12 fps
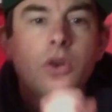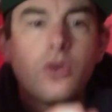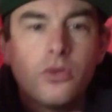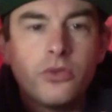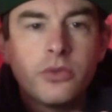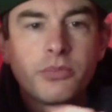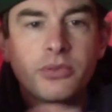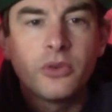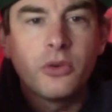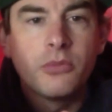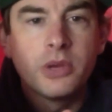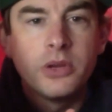on the
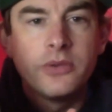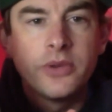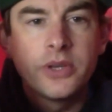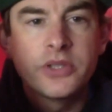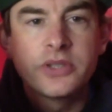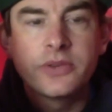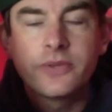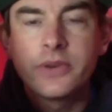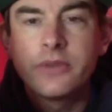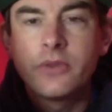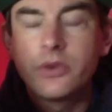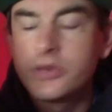Prime Blue versions of the
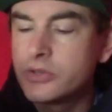Freeriders,